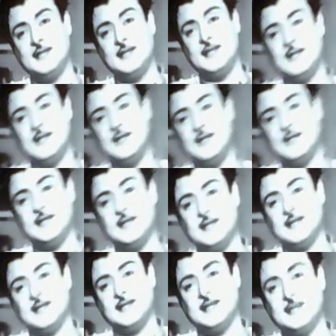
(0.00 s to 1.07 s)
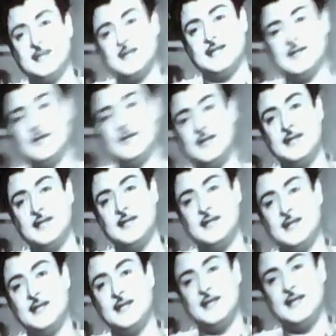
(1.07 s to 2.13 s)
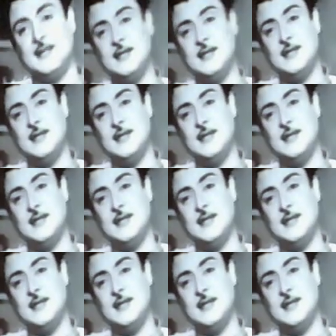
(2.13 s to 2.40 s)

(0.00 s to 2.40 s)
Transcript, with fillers: and Bob. How about